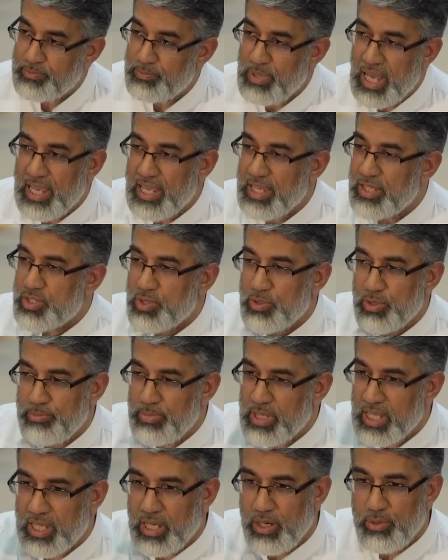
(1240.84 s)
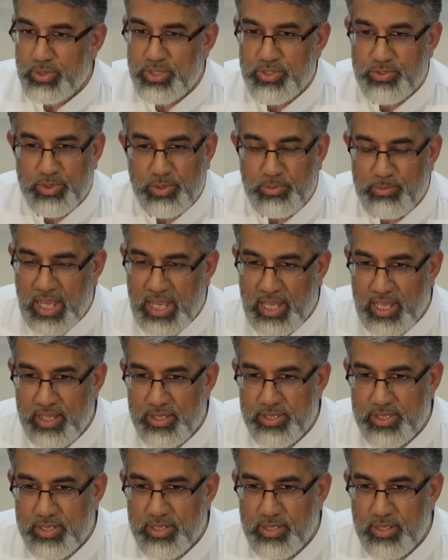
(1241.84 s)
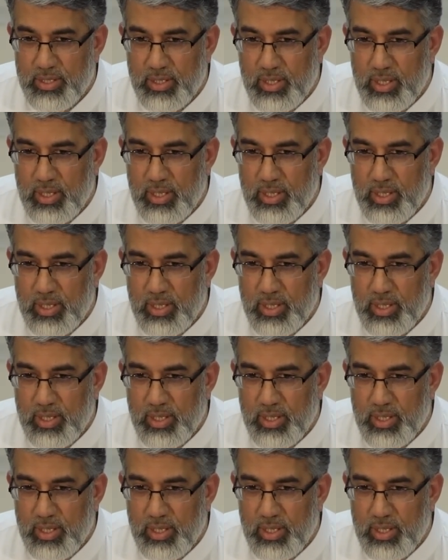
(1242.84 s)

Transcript: Baggage could be cultural baggage.